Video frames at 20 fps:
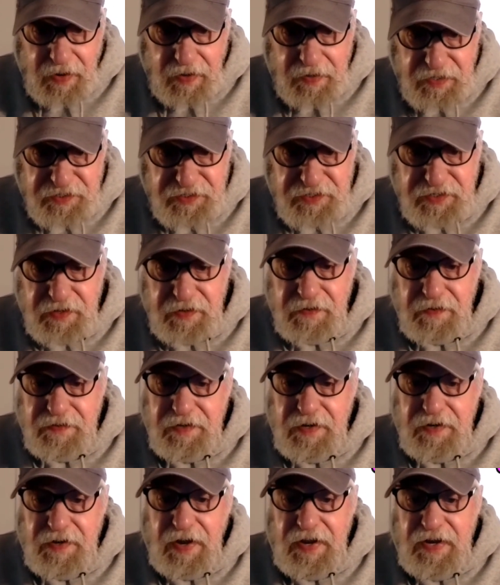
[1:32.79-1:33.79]
Consider
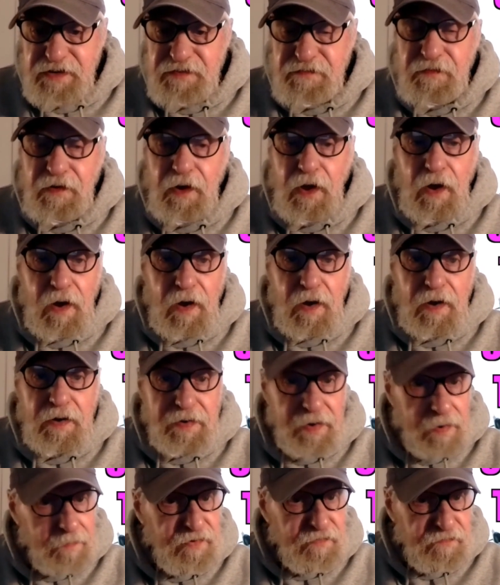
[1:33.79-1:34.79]
today's
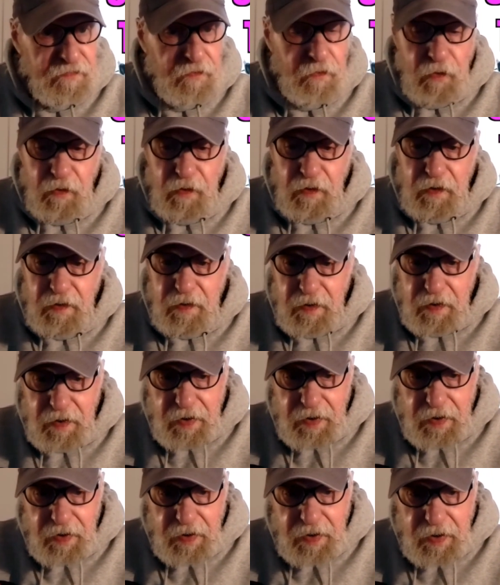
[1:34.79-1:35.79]
vlog, number 4,
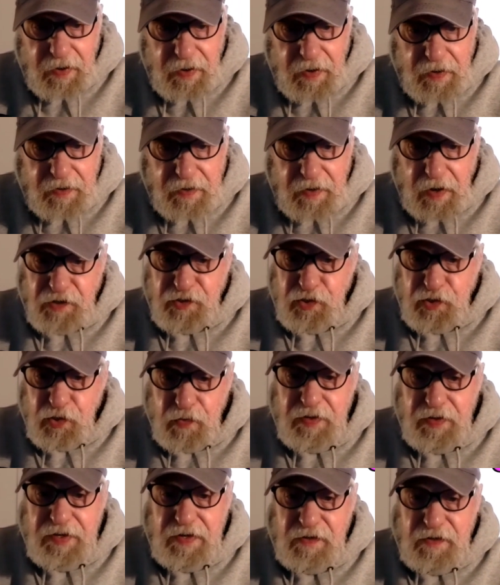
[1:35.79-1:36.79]

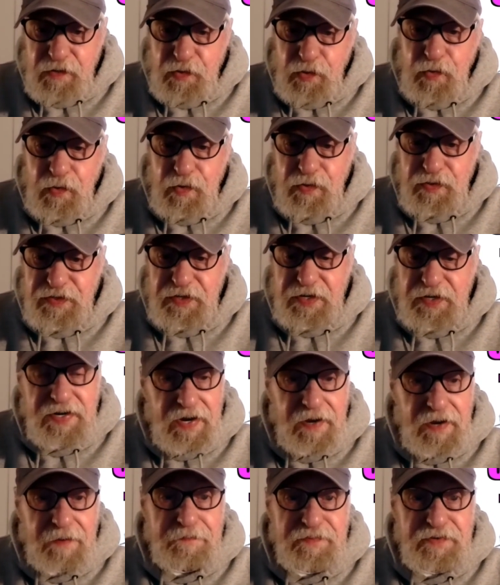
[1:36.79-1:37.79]
cartooning tools and
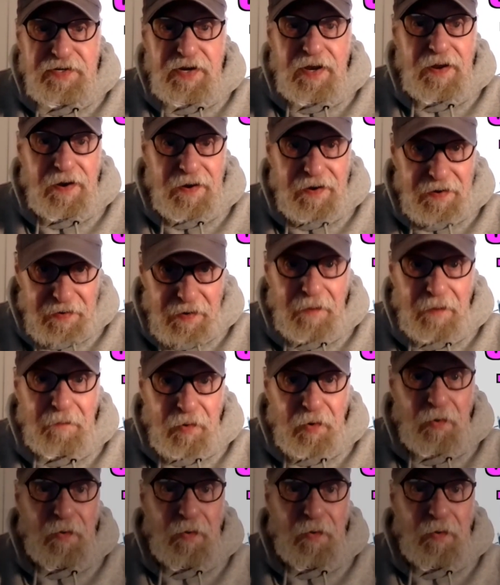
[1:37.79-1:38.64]
tips, number